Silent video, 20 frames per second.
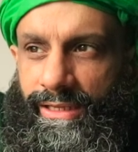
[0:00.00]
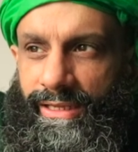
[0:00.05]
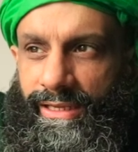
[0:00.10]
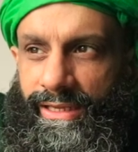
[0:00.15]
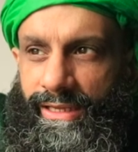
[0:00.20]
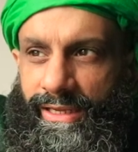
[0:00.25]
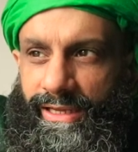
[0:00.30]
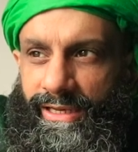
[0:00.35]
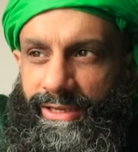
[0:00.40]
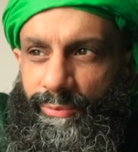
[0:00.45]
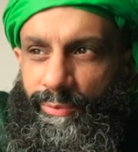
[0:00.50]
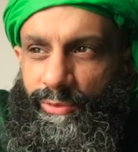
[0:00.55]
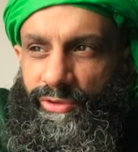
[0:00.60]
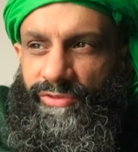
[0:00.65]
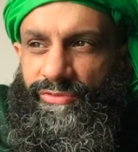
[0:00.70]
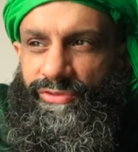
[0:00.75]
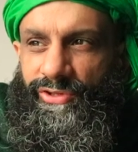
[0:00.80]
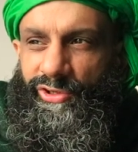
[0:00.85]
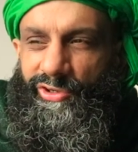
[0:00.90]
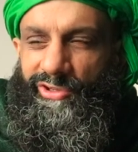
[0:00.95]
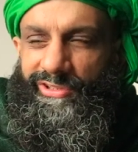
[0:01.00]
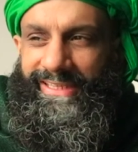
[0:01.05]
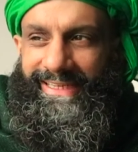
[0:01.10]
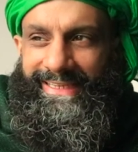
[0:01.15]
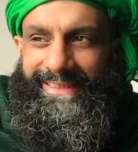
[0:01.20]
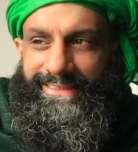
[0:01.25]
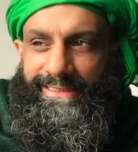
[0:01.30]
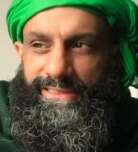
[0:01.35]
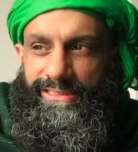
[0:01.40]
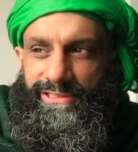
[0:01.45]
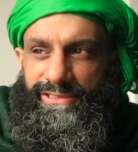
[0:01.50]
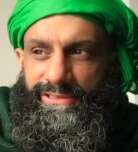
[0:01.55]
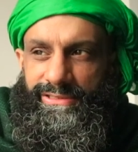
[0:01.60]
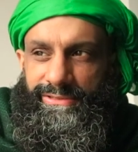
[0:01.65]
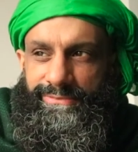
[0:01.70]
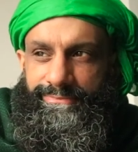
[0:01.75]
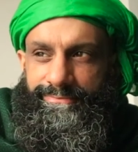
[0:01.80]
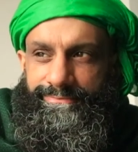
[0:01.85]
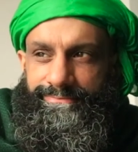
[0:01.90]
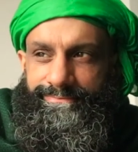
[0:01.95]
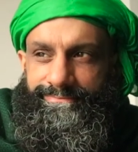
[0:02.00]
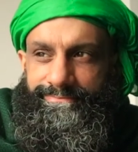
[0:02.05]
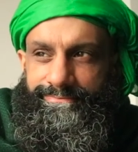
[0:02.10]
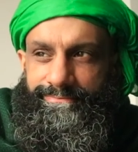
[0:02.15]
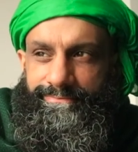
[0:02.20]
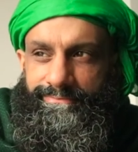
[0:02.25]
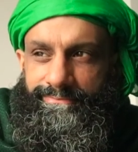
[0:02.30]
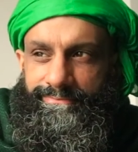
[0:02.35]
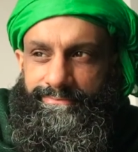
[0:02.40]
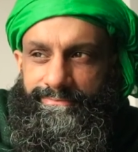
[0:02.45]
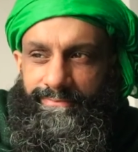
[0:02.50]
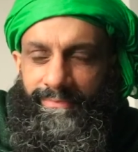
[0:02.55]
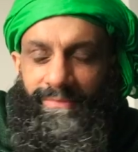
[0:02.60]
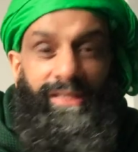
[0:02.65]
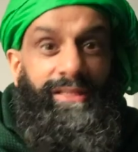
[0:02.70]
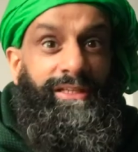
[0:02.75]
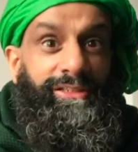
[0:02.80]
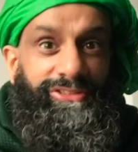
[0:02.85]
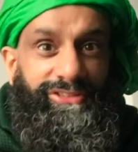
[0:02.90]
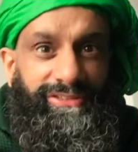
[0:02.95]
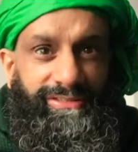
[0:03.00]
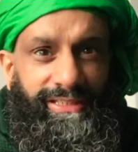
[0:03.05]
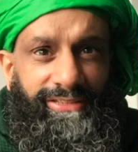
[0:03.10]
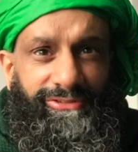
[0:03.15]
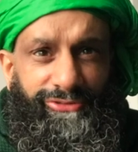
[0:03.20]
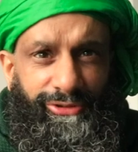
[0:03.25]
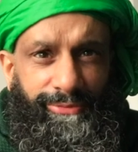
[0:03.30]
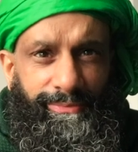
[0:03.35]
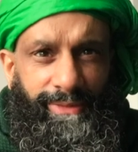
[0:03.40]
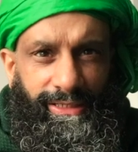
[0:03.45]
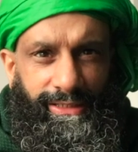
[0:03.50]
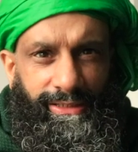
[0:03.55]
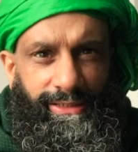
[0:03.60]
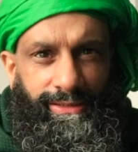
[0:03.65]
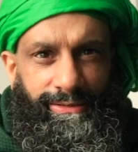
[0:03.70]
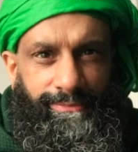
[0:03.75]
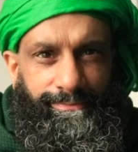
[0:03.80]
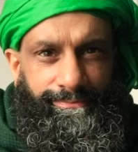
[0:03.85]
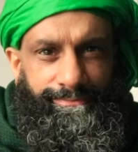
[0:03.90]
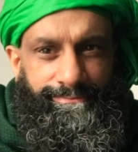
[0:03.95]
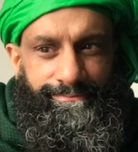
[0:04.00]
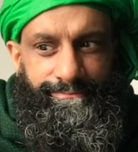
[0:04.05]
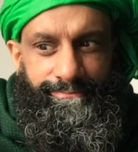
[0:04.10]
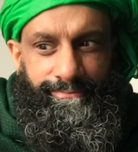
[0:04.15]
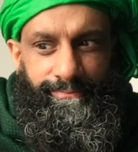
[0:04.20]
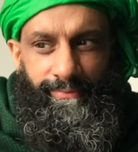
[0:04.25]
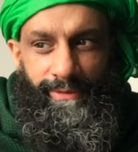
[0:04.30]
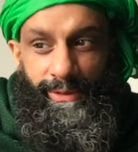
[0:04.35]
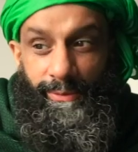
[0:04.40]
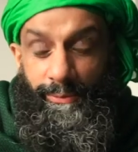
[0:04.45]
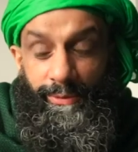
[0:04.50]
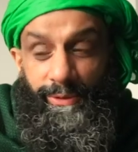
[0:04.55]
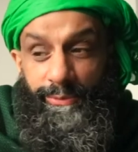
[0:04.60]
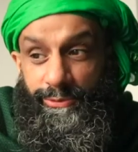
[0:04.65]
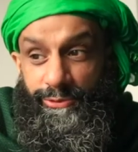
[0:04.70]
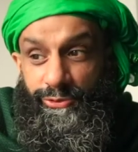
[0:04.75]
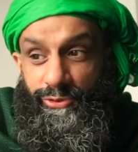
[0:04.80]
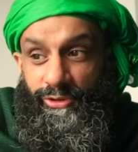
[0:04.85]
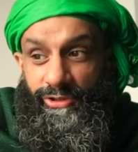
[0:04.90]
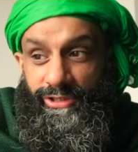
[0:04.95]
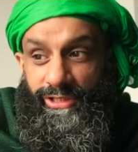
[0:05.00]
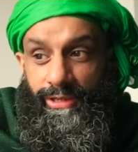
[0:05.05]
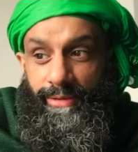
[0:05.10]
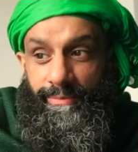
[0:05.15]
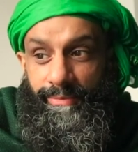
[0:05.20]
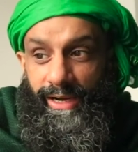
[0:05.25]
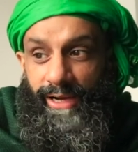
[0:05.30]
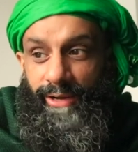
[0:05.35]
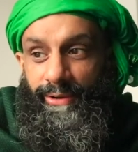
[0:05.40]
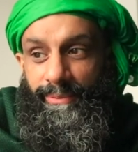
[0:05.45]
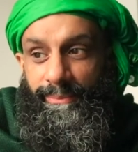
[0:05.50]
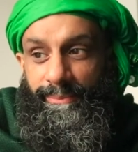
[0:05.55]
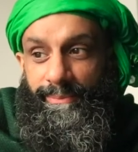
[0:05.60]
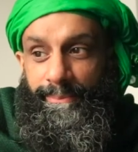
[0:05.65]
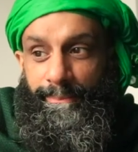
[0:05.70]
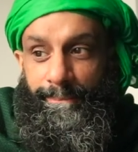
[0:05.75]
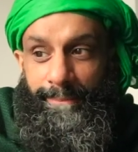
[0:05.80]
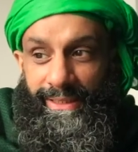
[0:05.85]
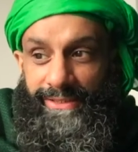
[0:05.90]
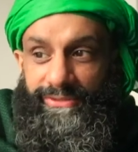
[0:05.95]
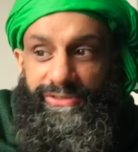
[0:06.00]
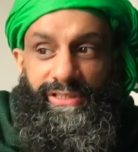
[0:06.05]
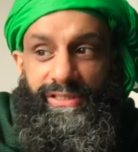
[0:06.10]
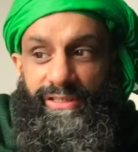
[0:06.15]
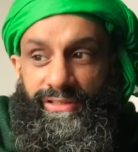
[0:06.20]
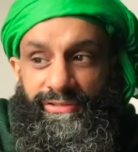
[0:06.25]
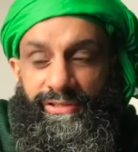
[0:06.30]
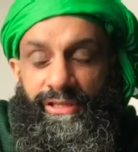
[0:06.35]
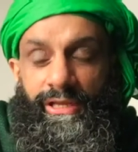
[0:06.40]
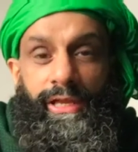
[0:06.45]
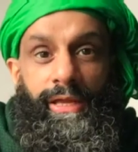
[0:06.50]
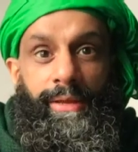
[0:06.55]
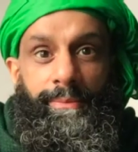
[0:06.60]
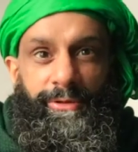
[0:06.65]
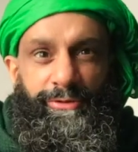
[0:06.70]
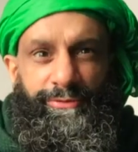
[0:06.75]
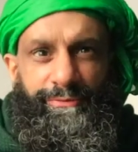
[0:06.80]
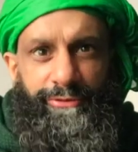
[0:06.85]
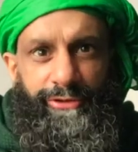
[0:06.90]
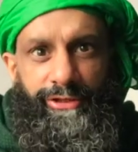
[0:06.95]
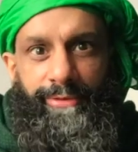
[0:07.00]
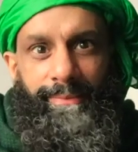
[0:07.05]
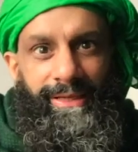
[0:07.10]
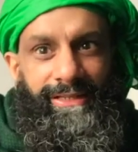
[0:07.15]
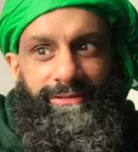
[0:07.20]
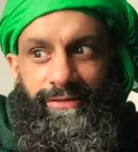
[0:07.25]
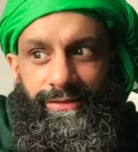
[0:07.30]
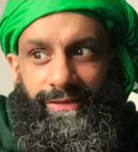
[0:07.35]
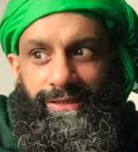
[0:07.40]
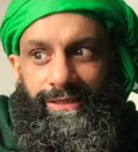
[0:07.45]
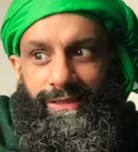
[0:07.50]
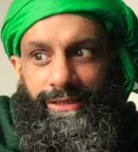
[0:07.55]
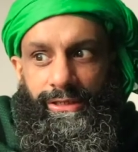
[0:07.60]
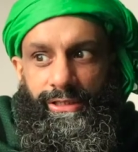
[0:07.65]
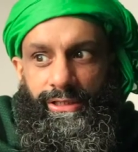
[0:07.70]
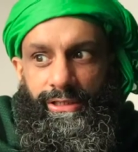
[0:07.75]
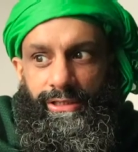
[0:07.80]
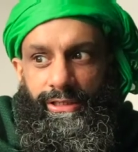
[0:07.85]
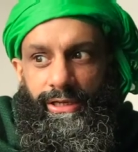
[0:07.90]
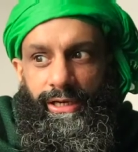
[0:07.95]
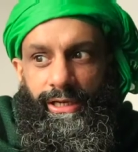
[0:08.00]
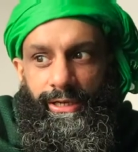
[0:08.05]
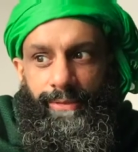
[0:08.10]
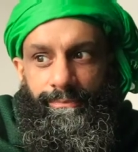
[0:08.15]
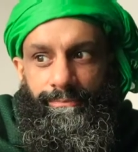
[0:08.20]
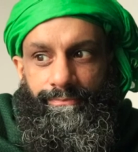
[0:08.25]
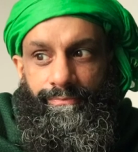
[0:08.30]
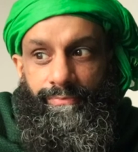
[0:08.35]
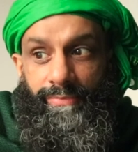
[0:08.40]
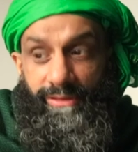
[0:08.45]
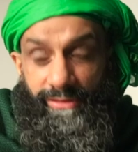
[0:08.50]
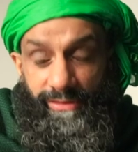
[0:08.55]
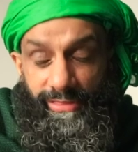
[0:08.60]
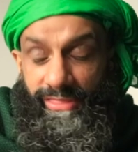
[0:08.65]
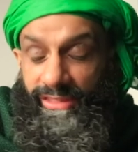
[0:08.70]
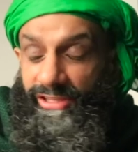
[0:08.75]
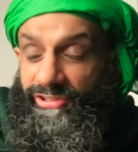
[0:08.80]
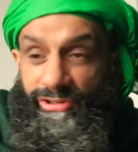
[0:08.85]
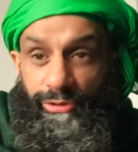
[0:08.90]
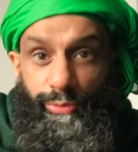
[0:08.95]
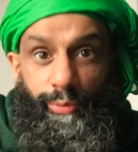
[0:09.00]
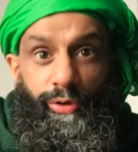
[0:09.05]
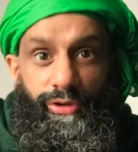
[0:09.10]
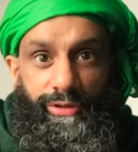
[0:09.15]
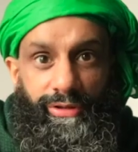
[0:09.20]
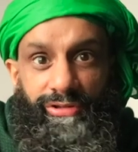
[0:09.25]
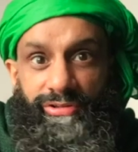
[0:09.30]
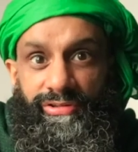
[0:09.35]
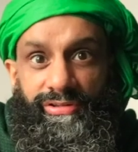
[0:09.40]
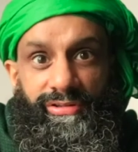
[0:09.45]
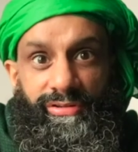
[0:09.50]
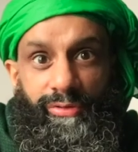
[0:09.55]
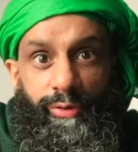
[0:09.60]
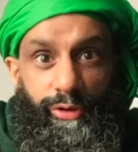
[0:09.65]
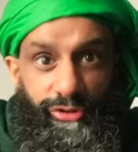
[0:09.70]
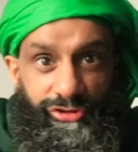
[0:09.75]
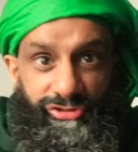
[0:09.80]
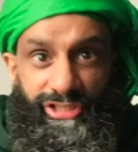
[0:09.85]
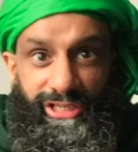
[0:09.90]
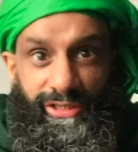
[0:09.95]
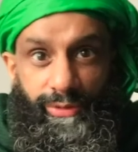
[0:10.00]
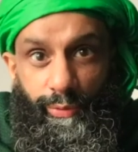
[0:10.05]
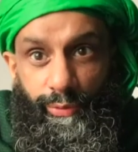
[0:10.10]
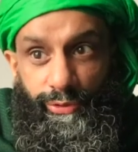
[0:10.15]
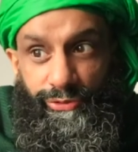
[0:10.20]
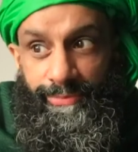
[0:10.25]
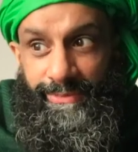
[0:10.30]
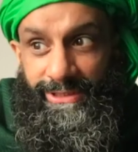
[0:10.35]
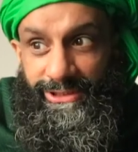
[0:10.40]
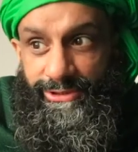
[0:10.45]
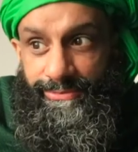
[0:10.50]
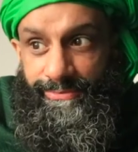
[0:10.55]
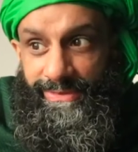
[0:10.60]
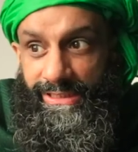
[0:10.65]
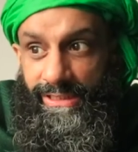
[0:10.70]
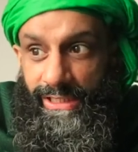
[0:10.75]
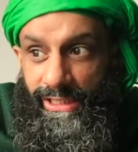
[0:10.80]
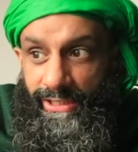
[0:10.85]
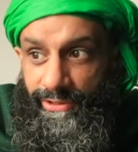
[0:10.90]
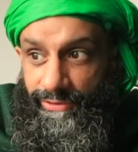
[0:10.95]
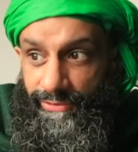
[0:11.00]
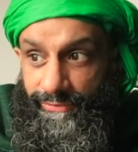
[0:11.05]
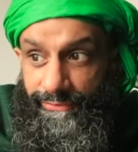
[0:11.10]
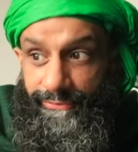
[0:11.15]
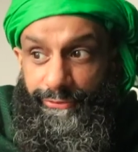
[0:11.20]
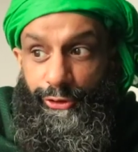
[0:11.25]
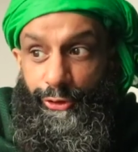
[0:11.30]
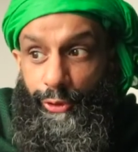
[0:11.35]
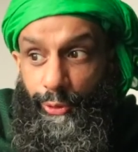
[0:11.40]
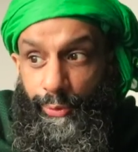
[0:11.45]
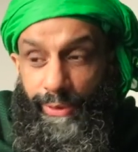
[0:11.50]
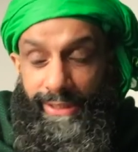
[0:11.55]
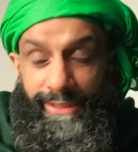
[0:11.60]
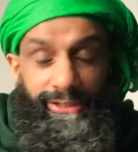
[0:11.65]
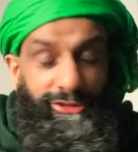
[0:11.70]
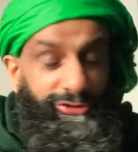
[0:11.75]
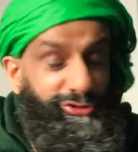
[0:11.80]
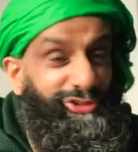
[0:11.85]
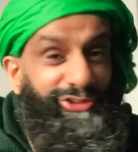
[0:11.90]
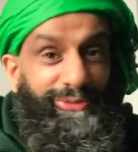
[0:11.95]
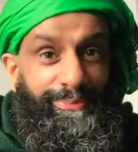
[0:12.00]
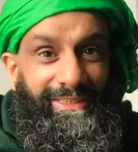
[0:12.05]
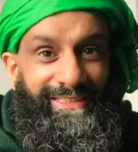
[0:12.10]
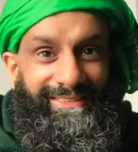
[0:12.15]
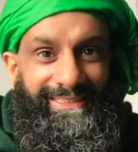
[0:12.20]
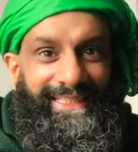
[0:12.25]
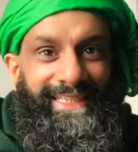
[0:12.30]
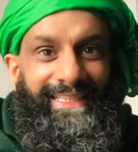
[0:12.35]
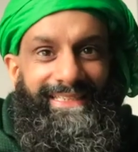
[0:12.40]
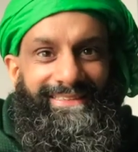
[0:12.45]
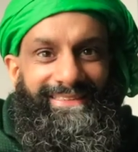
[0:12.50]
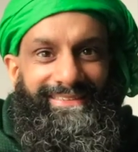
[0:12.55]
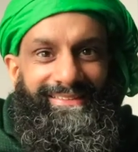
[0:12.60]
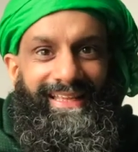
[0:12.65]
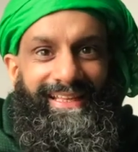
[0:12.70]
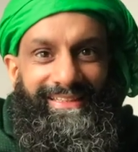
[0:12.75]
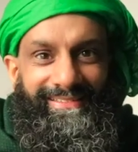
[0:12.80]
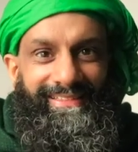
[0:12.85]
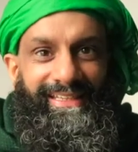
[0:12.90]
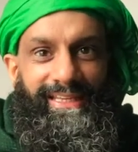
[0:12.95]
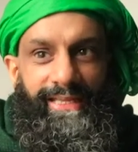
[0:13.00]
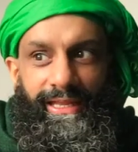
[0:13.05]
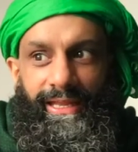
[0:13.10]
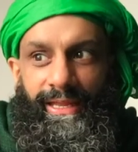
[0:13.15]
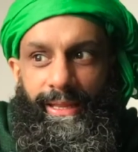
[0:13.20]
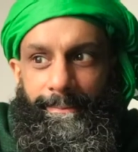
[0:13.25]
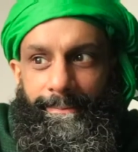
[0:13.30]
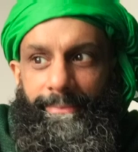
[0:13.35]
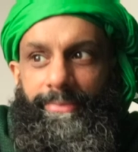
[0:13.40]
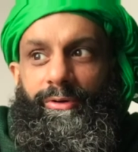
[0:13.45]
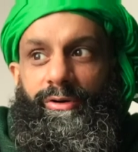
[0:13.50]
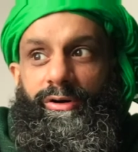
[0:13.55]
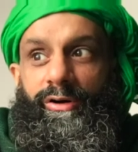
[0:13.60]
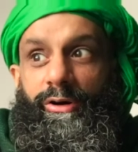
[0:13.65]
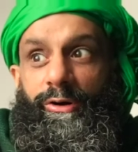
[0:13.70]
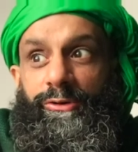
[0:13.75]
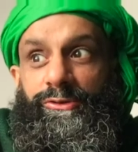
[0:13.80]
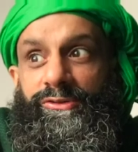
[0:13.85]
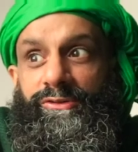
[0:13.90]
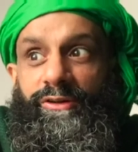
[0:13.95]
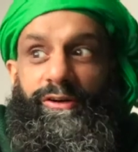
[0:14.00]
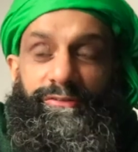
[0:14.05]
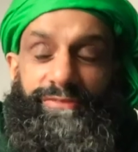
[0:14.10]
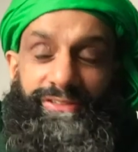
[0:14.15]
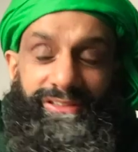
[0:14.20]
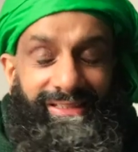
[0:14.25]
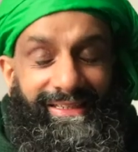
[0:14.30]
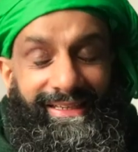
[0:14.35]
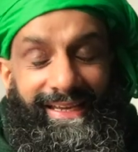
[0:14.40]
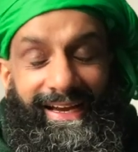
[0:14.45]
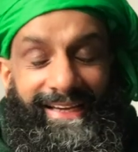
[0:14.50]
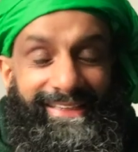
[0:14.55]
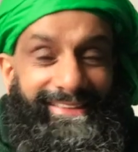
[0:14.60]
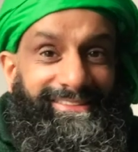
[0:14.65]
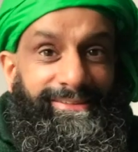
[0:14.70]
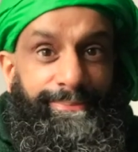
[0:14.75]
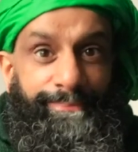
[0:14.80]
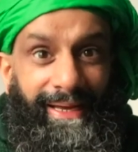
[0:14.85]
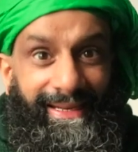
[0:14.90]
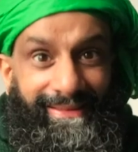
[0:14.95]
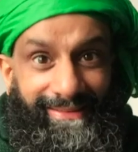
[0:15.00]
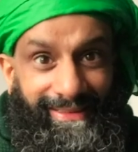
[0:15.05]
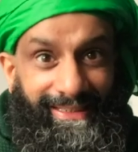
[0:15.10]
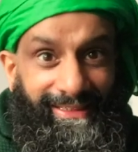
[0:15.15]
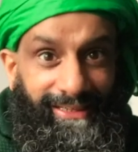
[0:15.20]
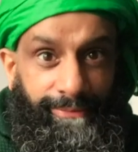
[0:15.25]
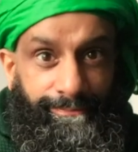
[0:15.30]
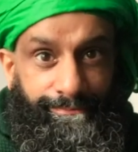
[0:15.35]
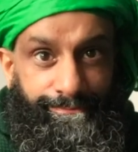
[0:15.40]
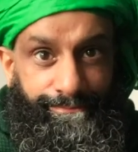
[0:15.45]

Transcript: and one of the young ladies, she says to me, we were talking about biscuits, because fundamentally this is what this whole channel was meant to be, reviewing just biscuits, that's it. But obviously I expanded